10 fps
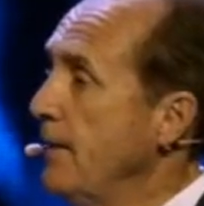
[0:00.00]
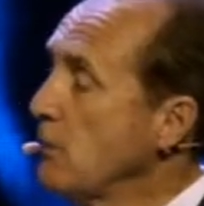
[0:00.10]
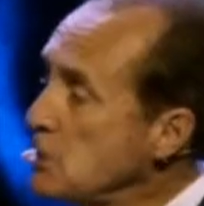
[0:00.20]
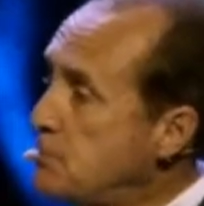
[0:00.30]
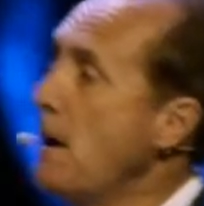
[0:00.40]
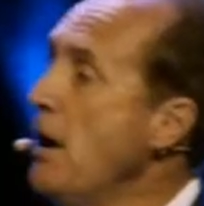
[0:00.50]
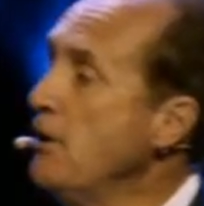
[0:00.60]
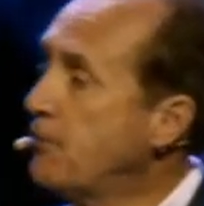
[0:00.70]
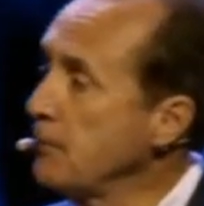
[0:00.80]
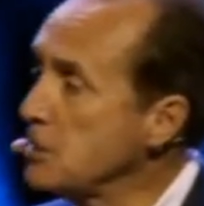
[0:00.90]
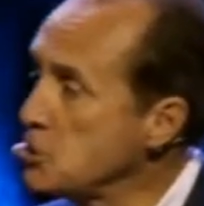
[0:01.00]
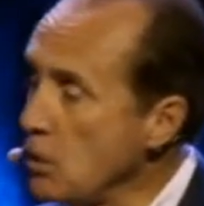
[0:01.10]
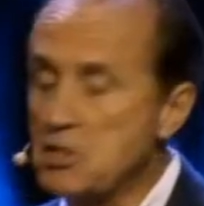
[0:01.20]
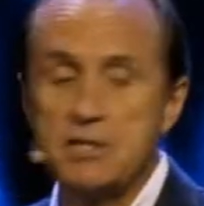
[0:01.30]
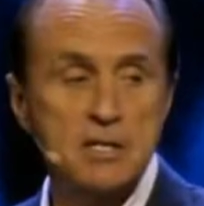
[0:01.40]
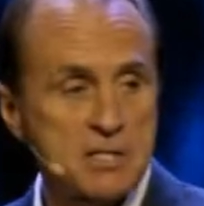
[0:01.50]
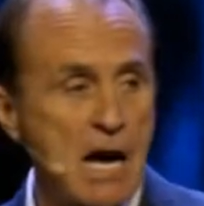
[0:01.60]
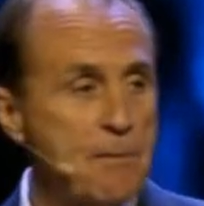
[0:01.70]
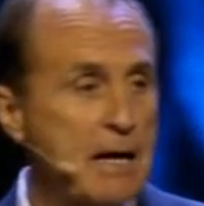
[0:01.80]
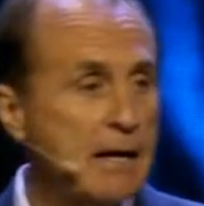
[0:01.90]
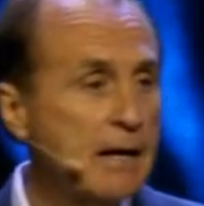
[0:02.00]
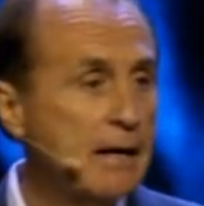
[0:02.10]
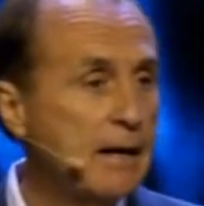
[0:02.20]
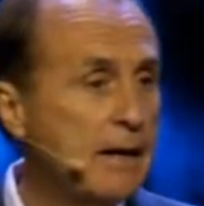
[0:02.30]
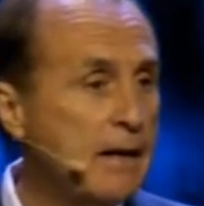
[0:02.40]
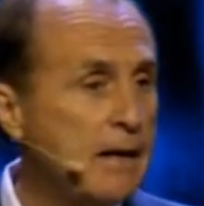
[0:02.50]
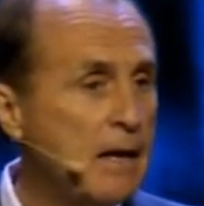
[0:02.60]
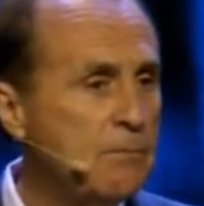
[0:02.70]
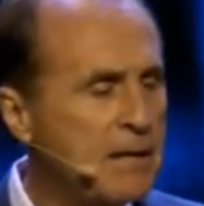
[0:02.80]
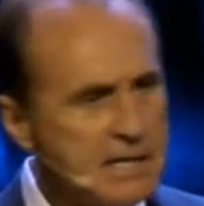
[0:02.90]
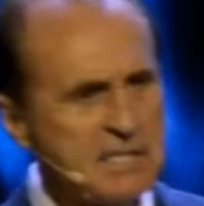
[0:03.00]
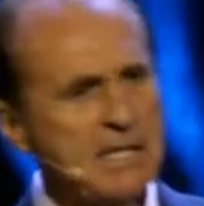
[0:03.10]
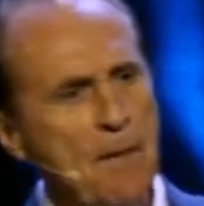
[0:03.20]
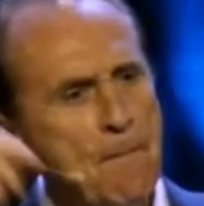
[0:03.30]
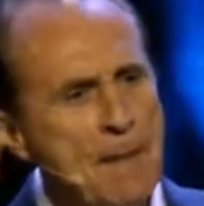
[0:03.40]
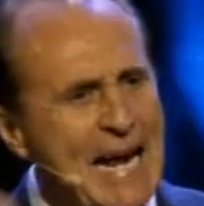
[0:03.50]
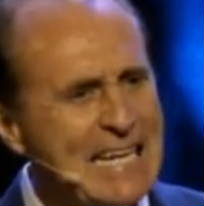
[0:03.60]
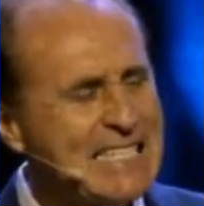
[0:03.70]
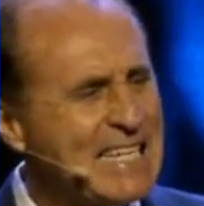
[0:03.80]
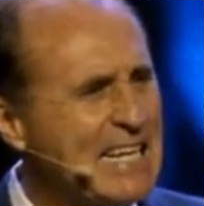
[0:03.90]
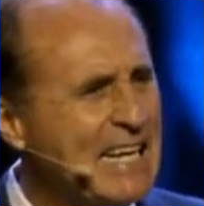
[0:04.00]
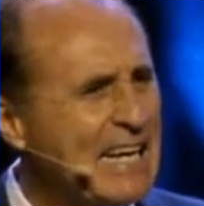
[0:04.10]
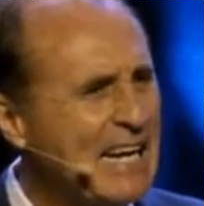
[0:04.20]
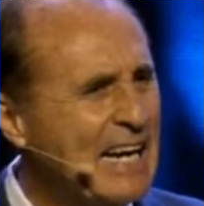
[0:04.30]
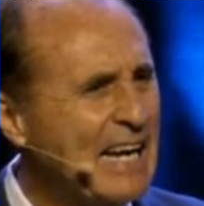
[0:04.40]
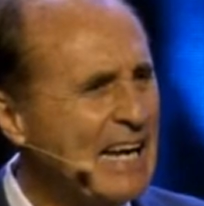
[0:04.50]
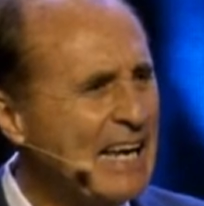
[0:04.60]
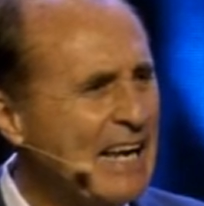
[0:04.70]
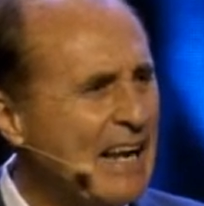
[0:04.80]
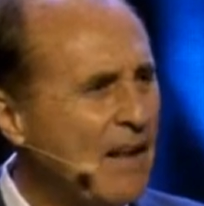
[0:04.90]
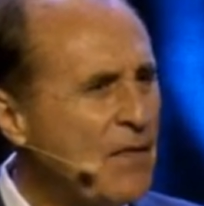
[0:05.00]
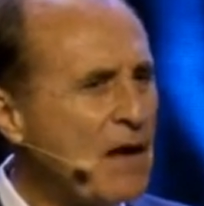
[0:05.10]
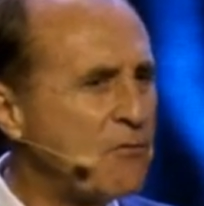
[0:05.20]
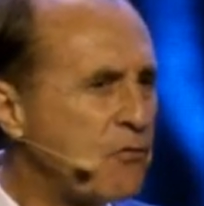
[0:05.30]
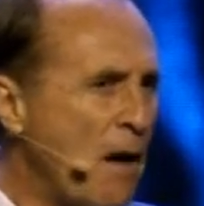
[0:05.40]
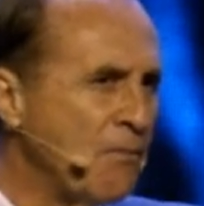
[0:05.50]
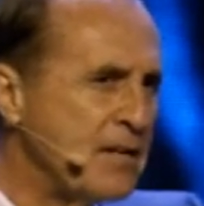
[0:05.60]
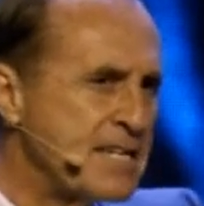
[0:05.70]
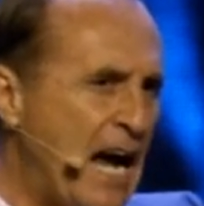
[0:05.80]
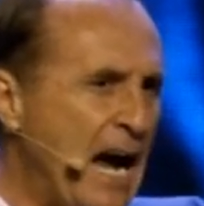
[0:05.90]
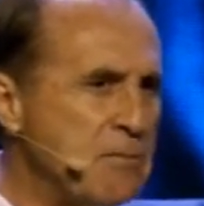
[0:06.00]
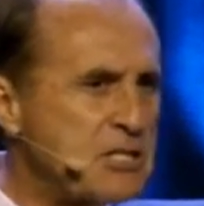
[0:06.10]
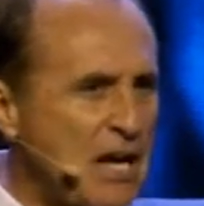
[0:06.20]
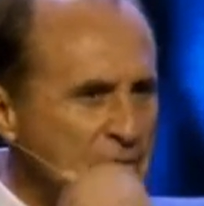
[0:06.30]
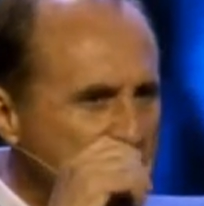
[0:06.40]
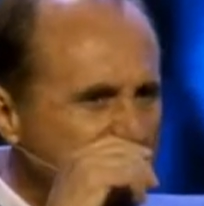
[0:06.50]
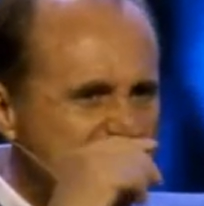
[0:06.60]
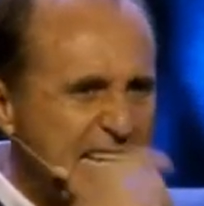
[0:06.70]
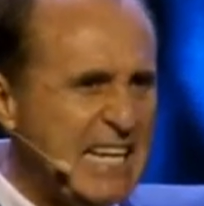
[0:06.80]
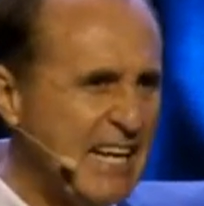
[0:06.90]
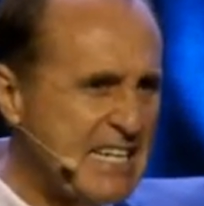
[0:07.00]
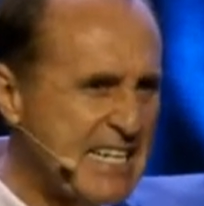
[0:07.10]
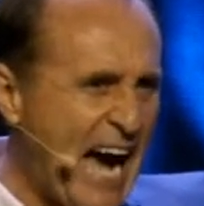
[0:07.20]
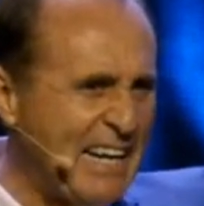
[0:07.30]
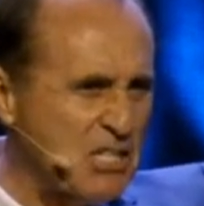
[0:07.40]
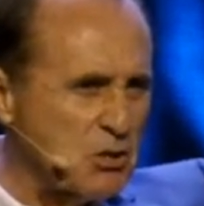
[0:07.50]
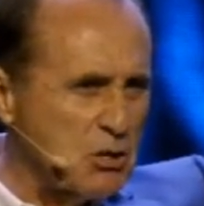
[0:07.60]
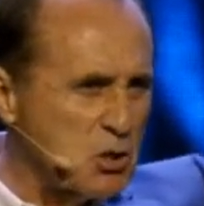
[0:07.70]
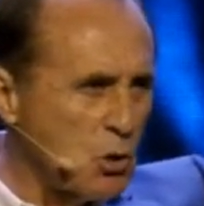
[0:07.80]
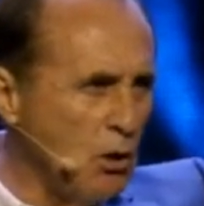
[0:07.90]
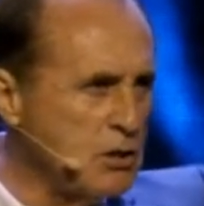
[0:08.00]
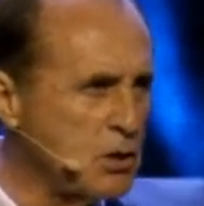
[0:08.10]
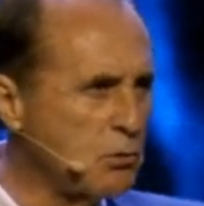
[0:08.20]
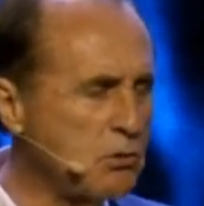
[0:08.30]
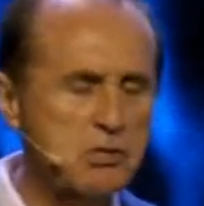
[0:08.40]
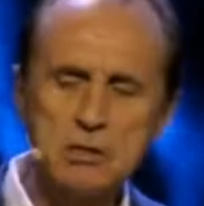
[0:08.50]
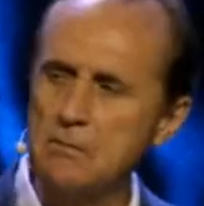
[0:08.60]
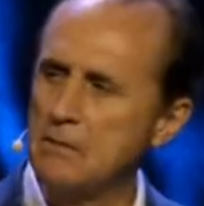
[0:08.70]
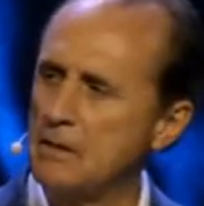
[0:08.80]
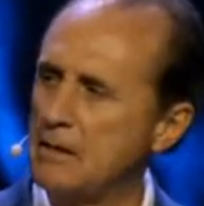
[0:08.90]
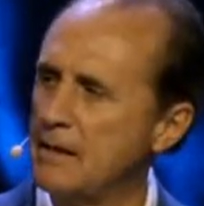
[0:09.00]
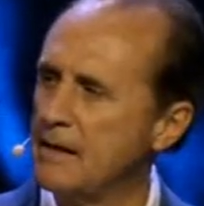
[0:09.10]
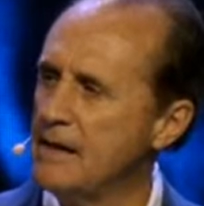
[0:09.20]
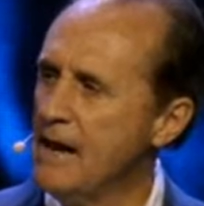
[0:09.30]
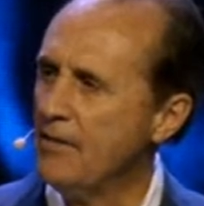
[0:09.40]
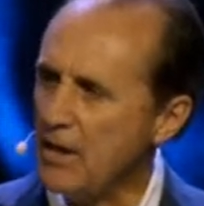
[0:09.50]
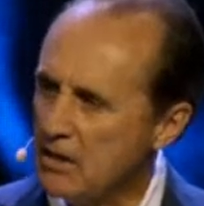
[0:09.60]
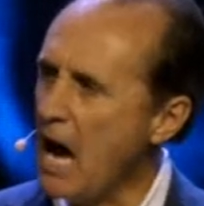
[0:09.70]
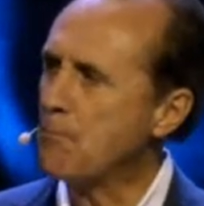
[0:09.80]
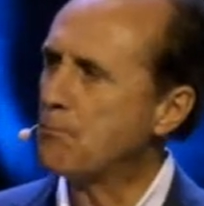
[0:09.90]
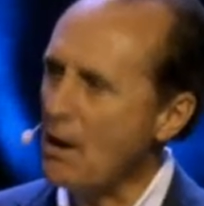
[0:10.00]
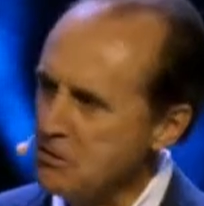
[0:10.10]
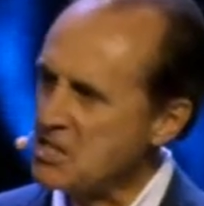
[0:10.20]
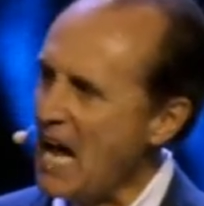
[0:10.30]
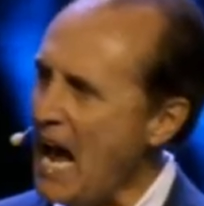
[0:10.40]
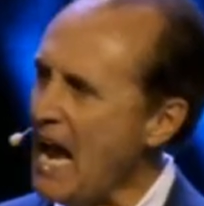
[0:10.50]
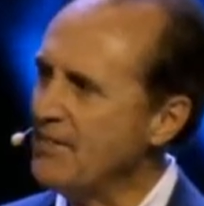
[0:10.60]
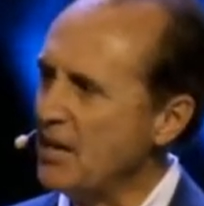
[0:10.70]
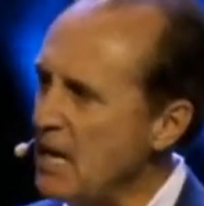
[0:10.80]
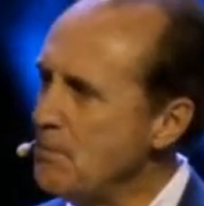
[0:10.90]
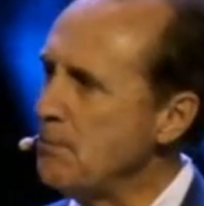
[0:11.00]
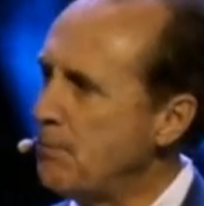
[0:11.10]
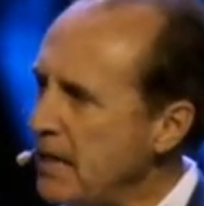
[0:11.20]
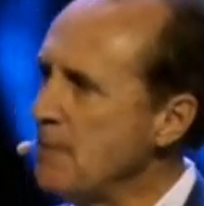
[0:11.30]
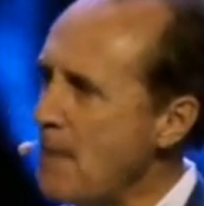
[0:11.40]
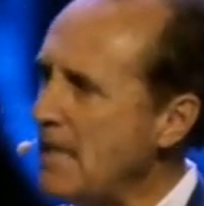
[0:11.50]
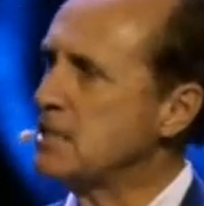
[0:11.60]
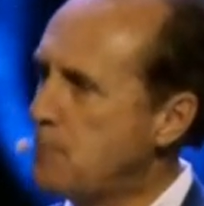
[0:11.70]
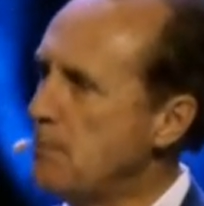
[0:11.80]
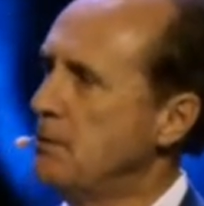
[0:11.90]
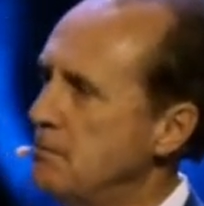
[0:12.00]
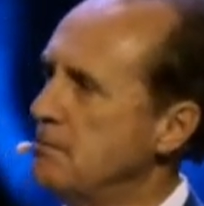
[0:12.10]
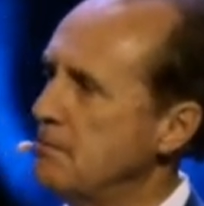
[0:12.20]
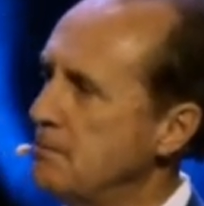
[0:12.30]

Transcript: It will spare you from the destruction that's coming. But isn't it amazing that from the time 70 AD that Titus destroyed Jerusalem, that God prophesied that he'd be bringing back his people?